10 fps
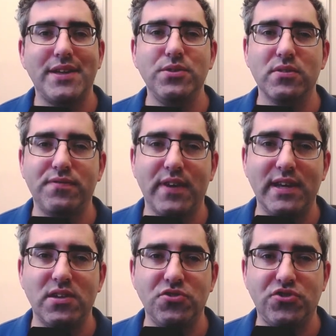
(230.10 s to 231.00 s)
then you will
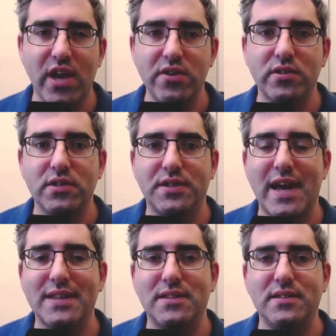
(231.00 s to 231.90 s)
find in general
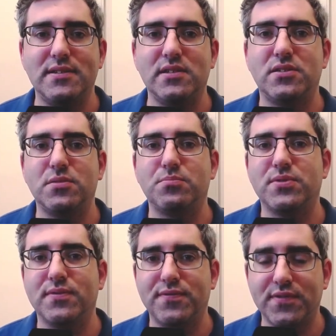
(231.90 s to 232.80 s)
that the system
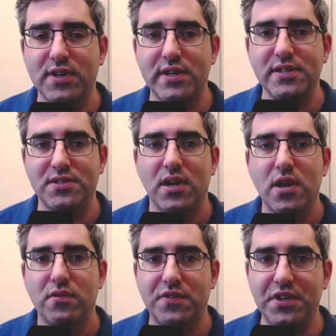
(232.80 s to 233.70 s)
prefers
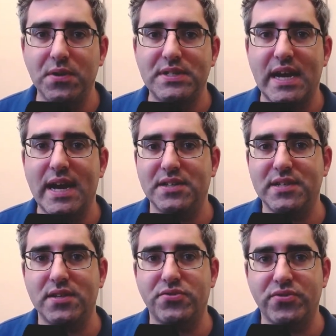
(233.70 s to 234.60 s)
for you to
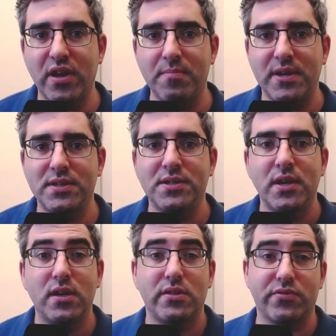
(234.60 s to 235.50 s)
access treatment
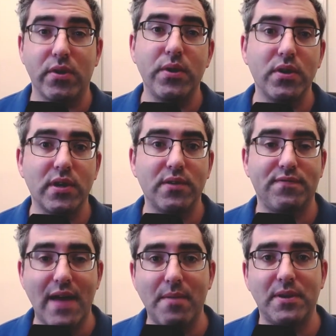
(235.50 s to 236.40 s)
through your
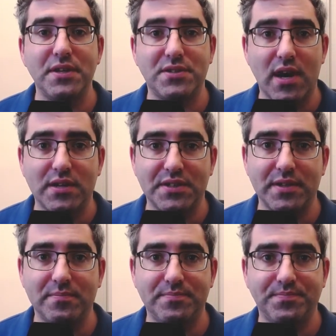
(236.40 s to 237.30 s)
family
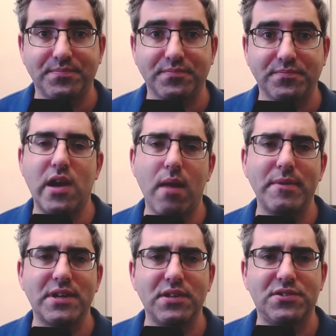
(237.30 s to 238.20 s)
doctor. A
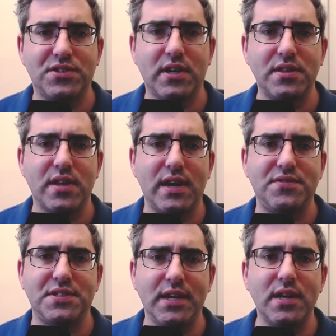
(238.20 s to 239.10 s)
common concern that
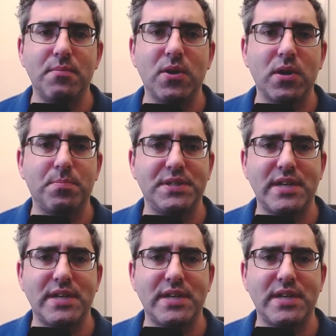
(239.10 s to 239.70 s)
I've seen among